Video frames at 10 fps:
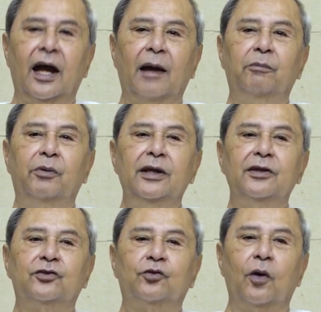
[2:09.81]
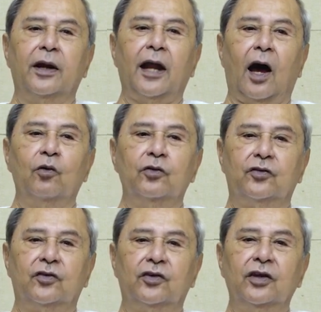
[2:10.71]
I am pleased to
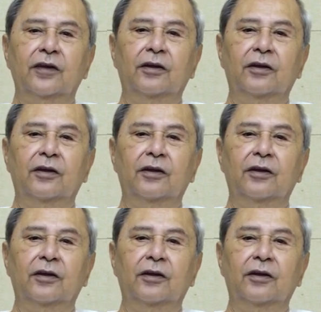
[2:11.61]
announce